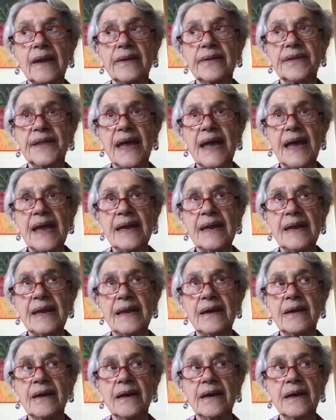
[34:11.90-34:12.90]

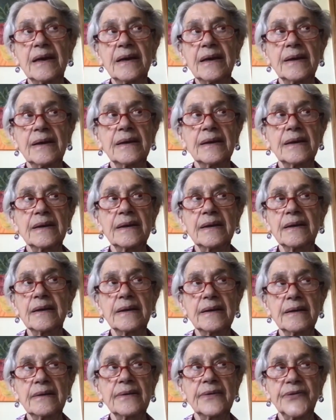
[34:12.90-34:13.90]
then,
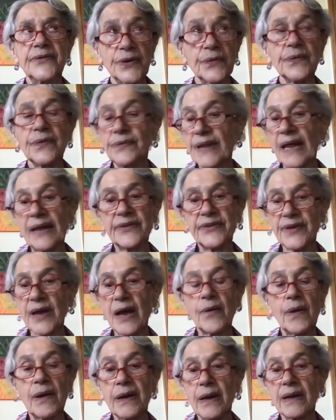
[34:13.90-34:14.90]
so that's
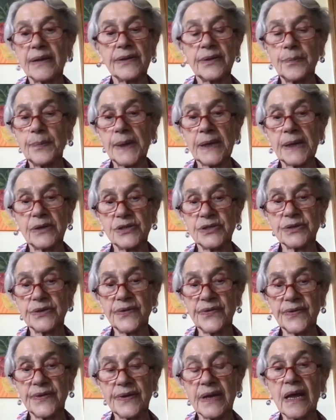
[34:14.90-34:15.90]
how I got the
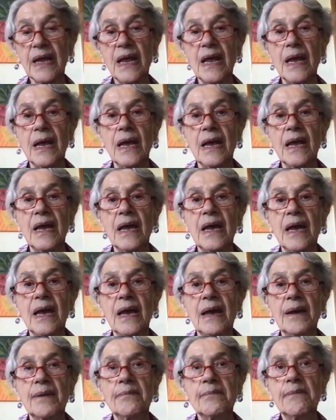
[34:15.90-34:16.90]
pictures.
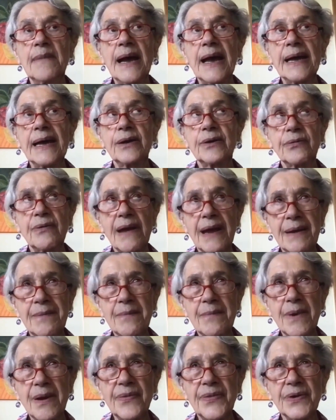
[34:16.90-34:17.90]
My
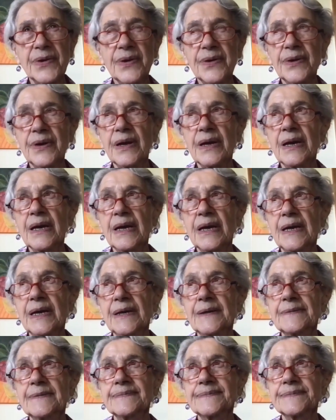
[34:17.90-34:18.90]
grandmother
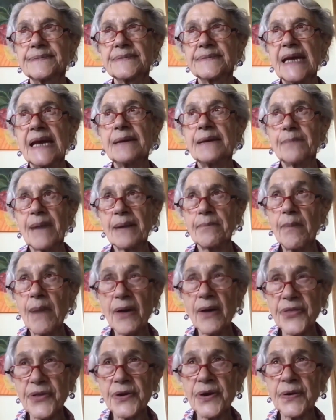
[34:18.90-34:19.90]
and my
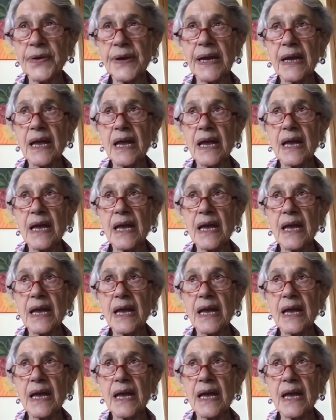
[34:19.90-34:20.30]
mother,